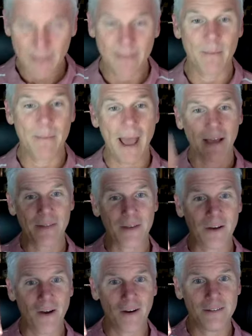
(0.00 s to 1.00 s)
The back of the
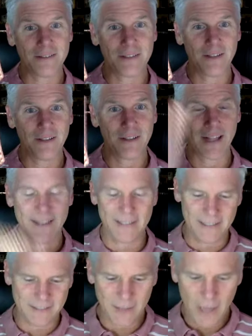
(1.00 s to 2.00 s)
cards look like
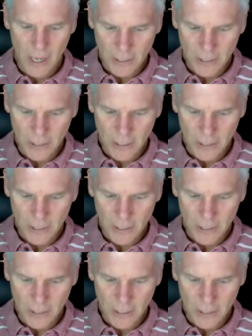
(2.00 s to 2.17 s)
this.